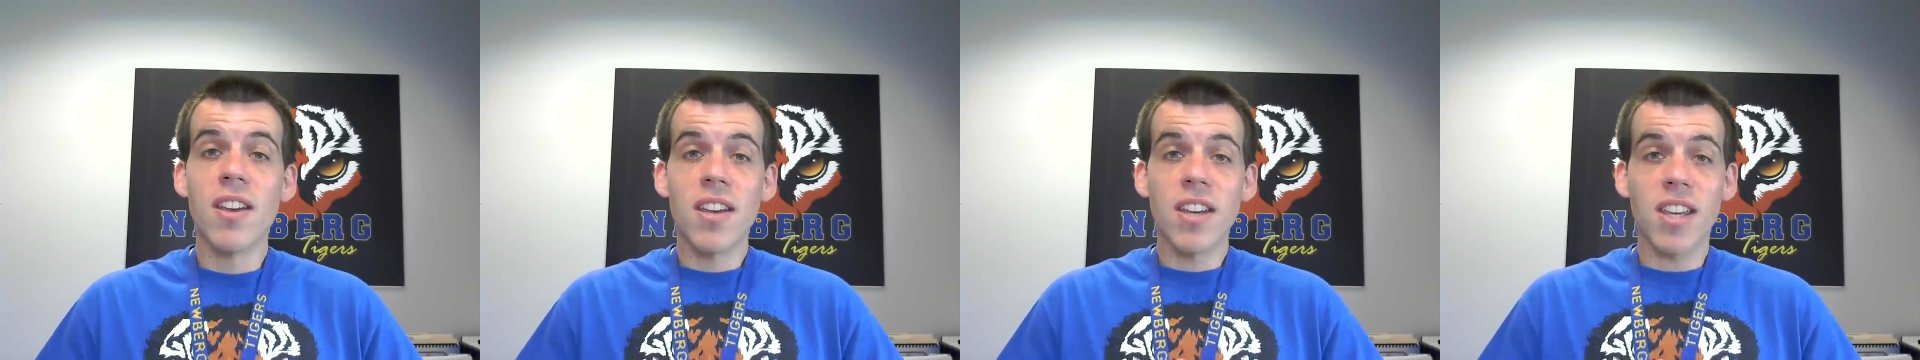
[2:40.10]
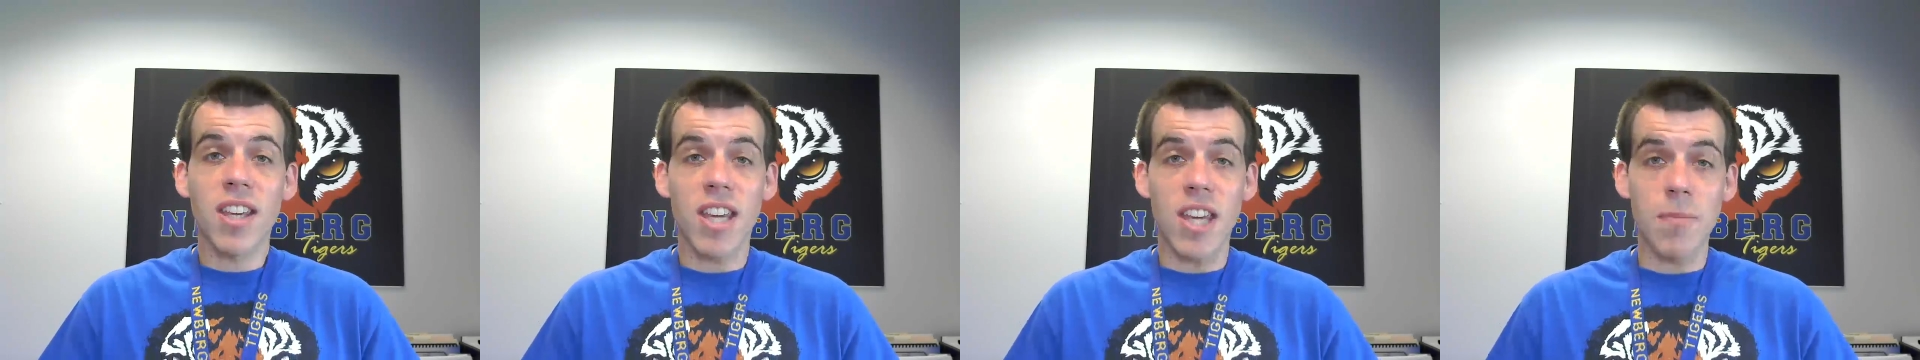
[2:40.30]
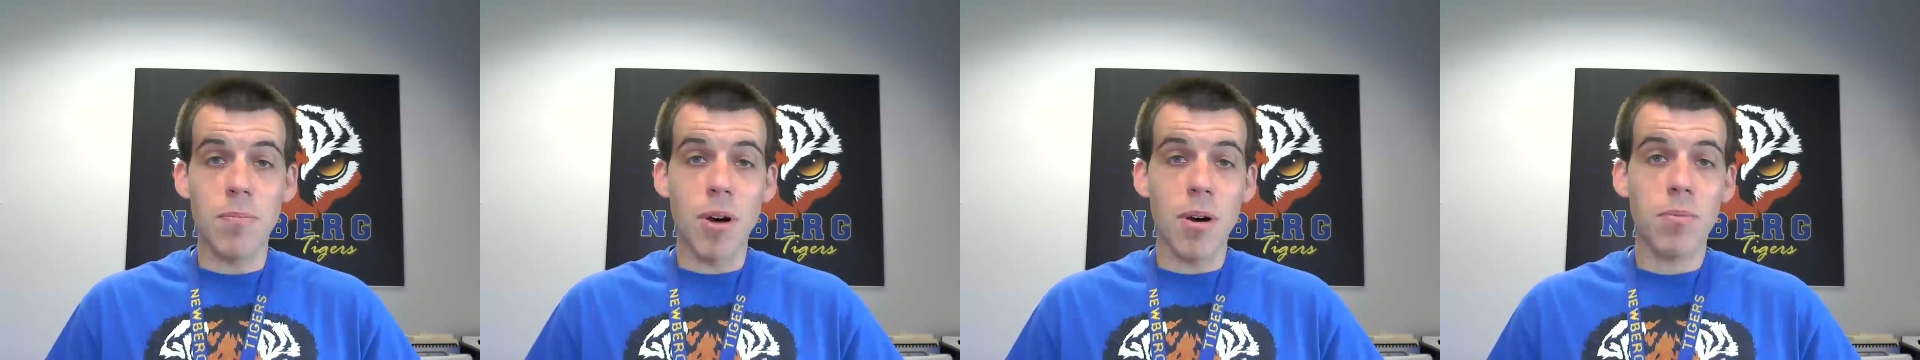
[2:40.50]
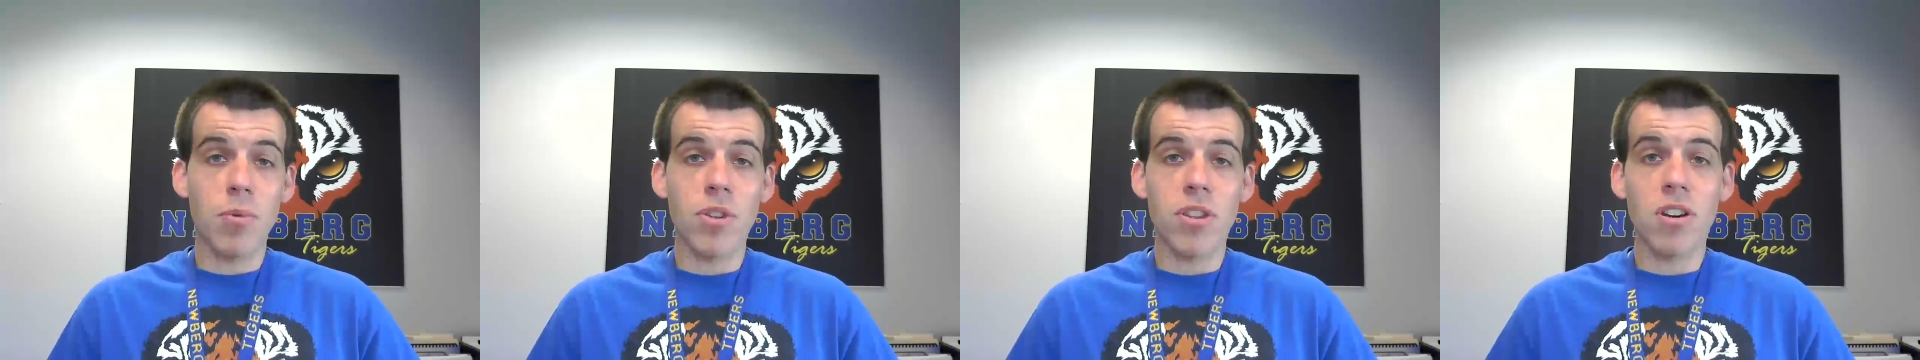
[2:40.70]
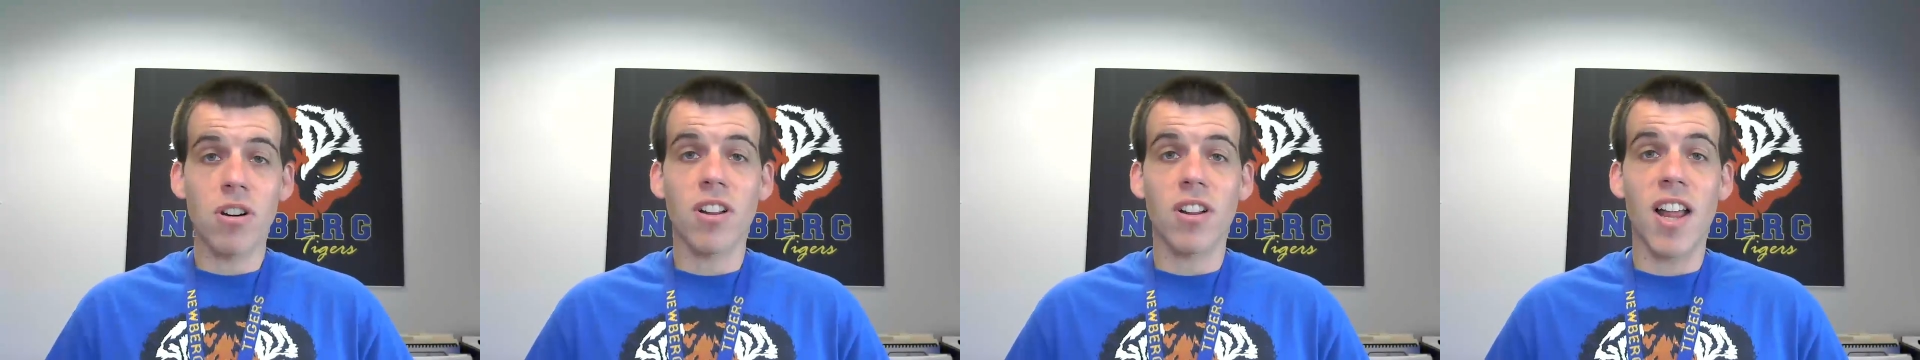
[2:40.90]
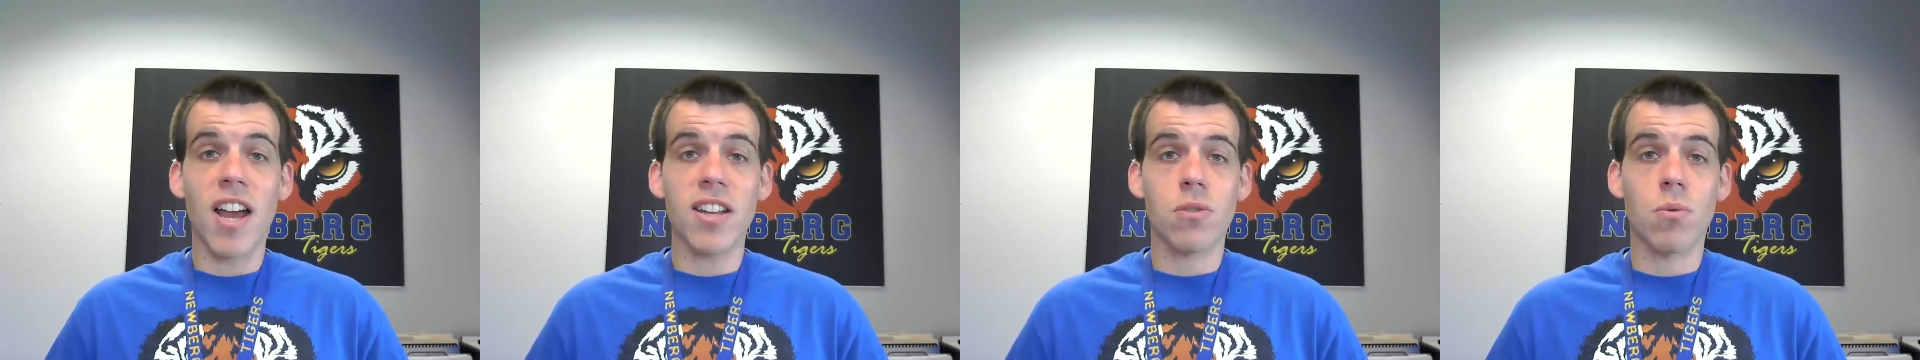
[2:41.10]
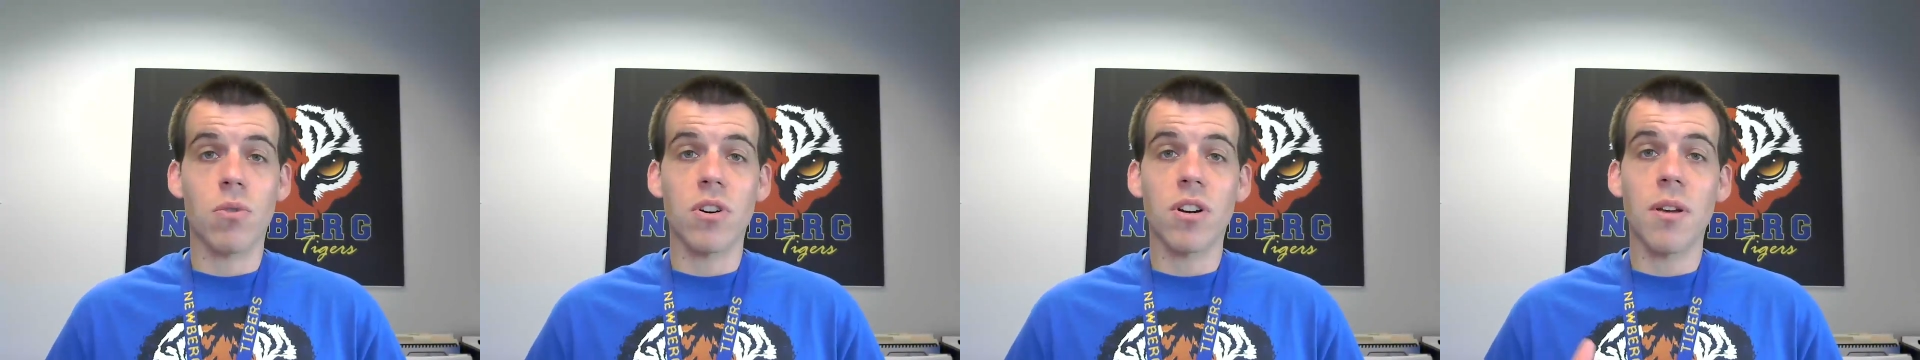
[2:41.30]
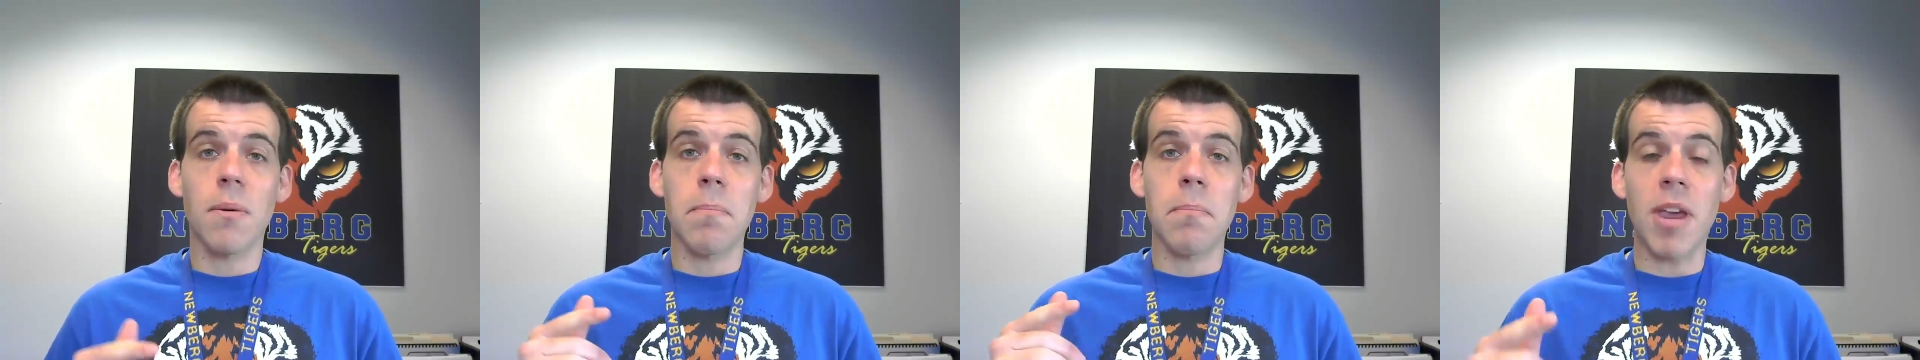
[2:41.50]
keep up with your
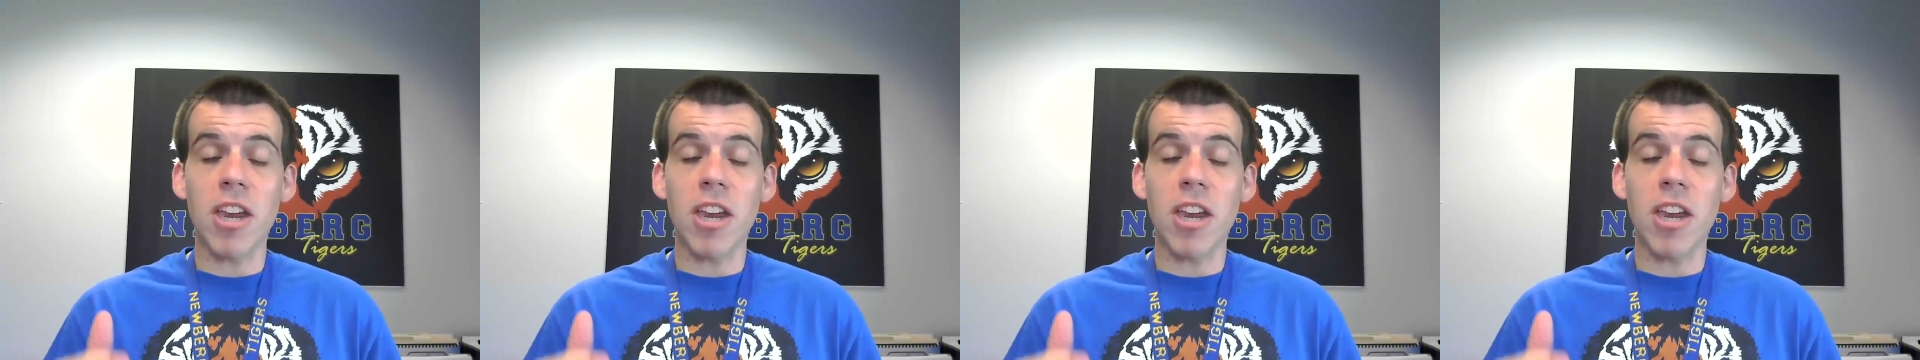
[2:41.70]
classwork,